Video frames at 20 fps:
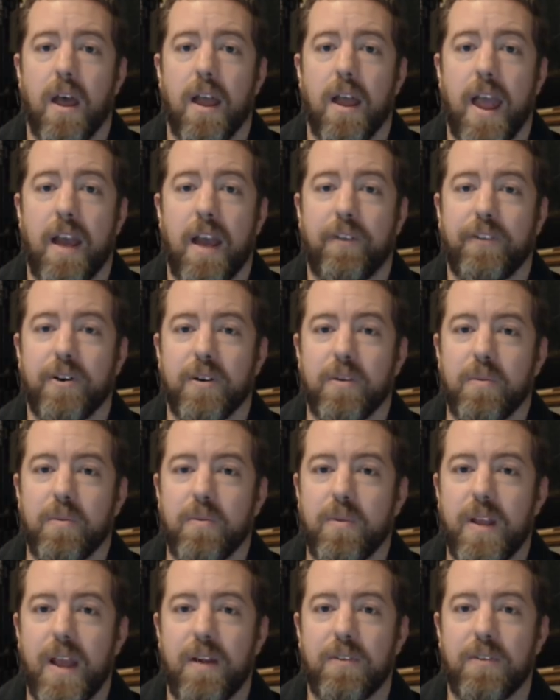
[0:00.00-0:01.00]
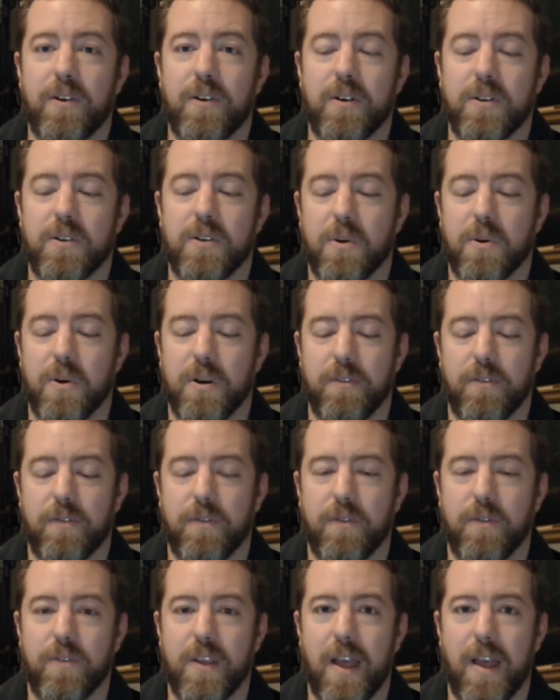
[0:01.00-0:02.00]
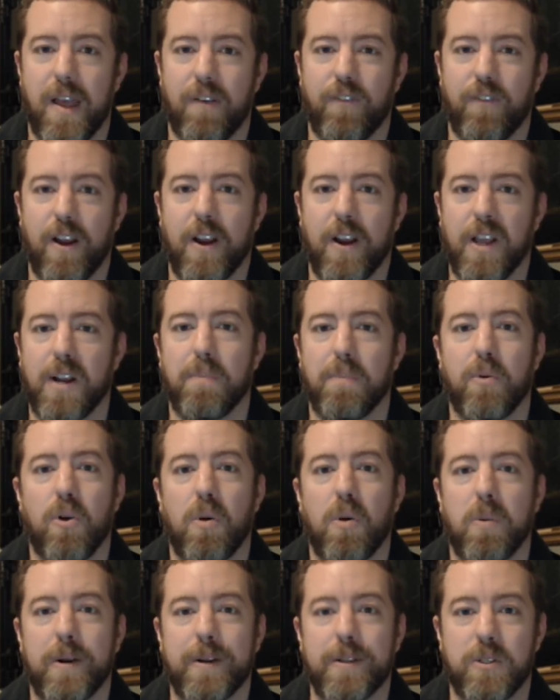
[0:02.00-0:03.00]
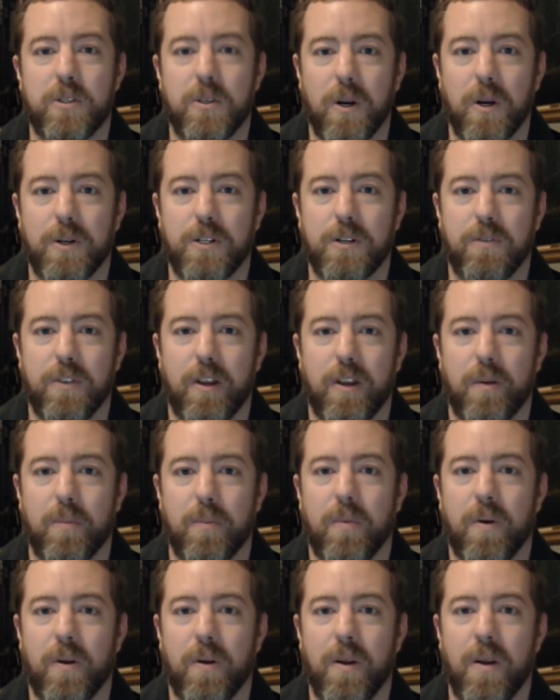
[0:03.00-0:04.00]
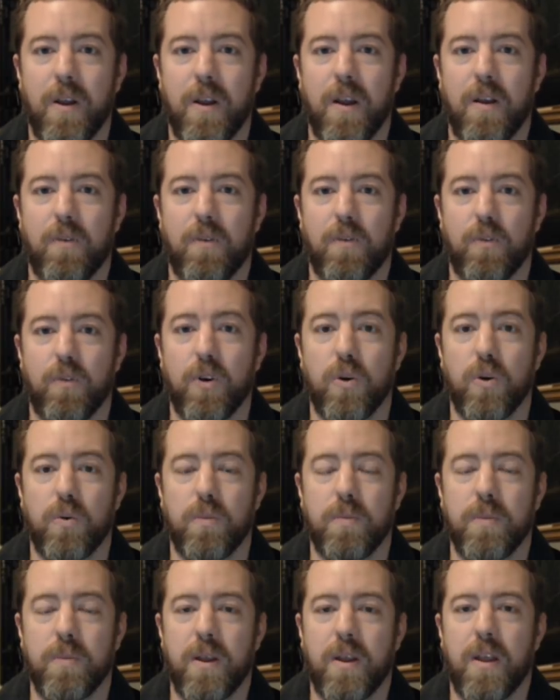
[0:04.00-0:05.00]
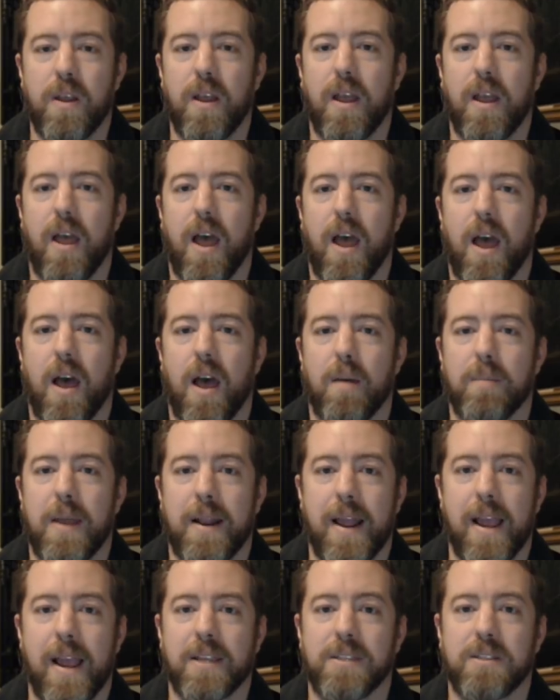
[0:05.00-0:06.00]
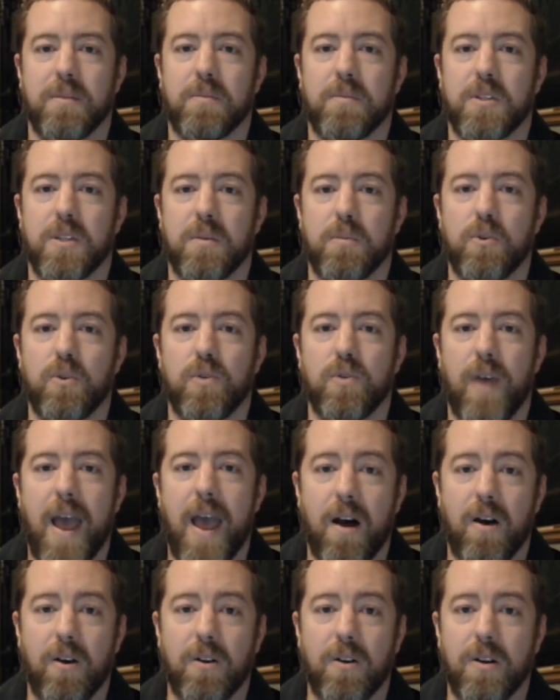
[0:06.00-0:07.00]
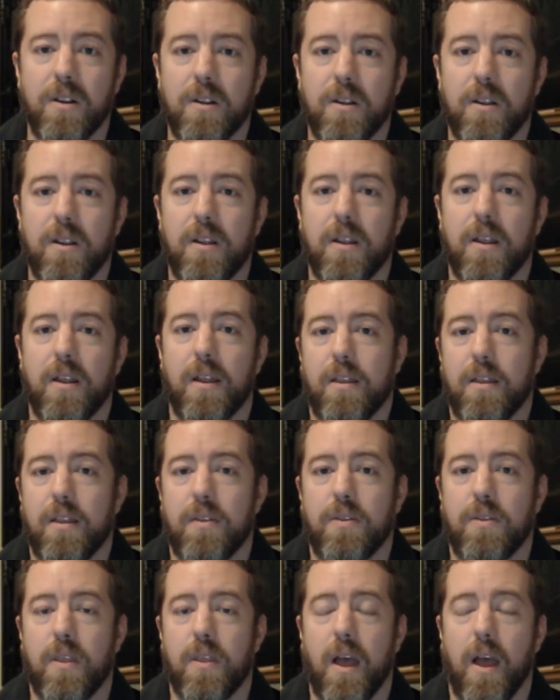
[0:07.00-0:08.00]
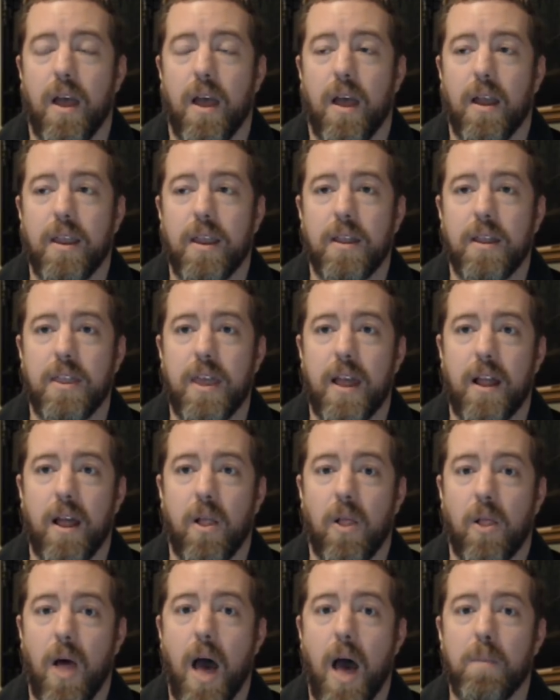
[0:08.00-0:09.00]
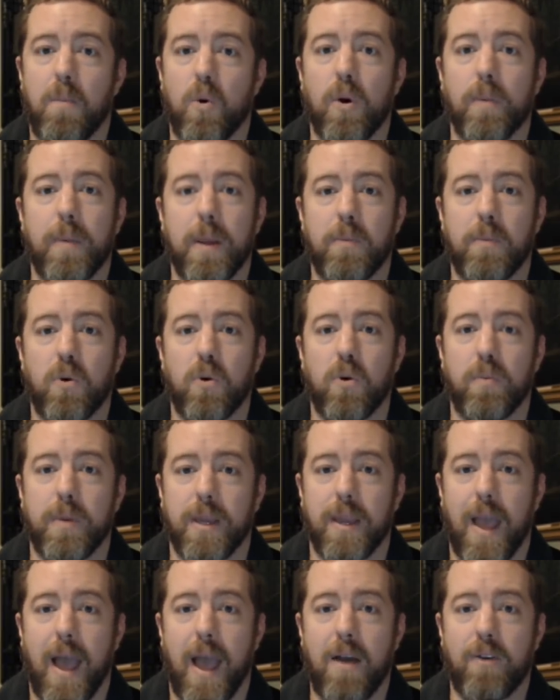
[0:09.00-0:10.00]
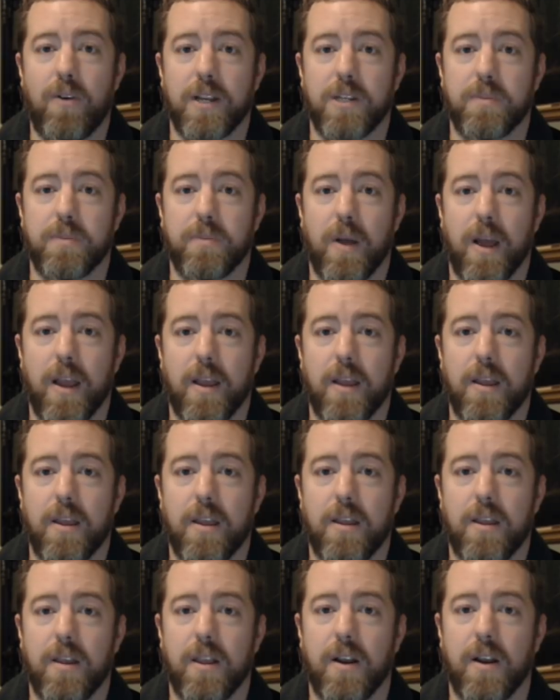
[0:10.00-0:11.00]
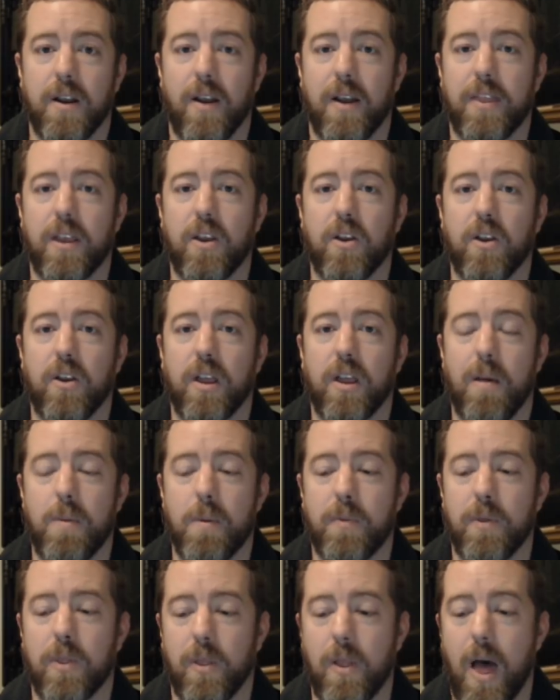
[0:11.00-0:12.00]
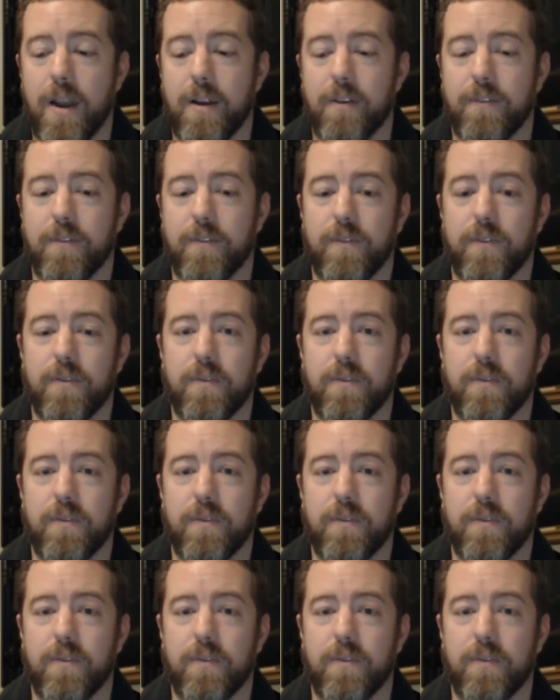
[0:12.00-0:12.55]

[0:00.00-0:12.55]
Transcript: after sort of a very inappropriate search of their room, and ask them to move out, that a lot more people will be outraged by. You know, I think you could come up with a lot of